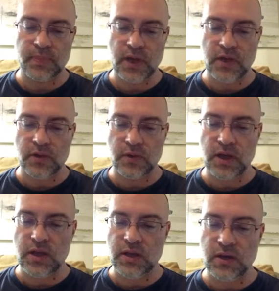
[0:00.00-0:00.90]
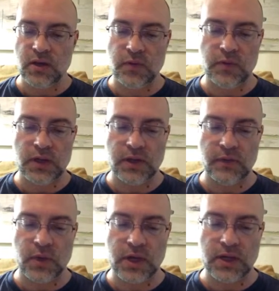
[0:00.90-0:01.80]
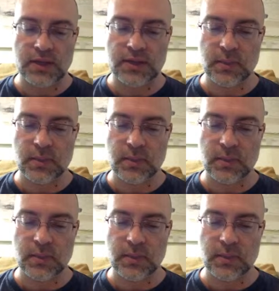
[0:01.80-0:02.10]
and though Keith had no feeling of weakness,